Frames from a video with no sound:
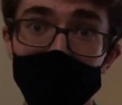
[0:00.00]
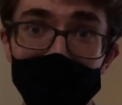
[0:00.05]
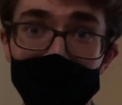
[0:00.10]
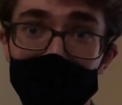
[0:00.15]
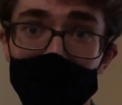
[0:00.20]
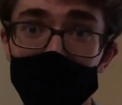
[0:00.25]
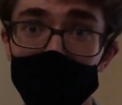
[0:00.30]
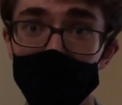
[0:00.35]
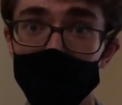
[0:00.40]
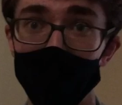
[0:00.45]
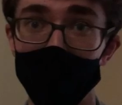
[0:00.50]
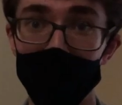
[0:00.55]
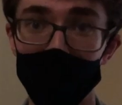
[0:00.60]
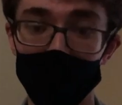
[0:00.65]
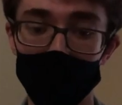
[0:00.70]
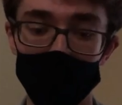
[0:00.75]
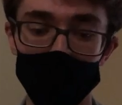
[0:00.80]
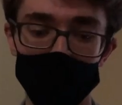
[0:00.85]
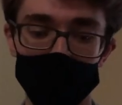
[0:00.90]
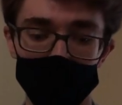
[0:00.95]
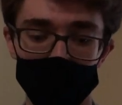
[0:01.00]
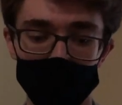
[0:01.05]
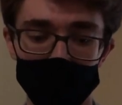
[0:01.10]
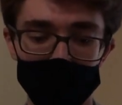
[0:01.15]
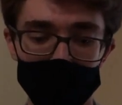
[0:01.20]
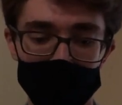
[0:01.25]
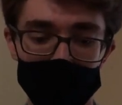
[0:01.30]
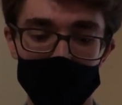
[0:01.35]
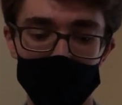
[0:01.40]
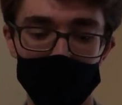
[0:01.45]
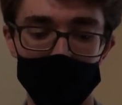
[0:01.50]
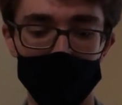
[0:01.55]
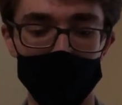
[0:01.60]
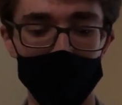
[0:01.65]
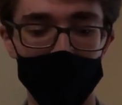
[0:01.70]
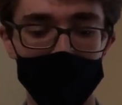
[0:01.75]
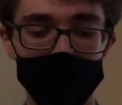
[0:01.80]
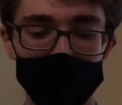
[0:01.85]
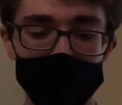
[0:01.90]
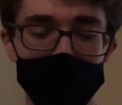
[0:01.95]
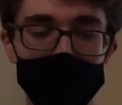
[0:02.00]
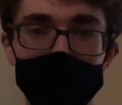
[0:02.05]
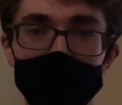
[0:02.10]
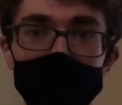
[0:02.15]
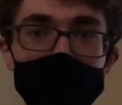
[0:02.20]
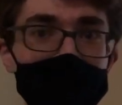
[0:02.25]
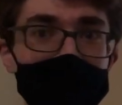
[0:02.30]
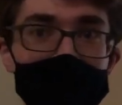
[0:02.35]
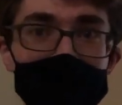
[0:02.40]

age of yellow journalism in America,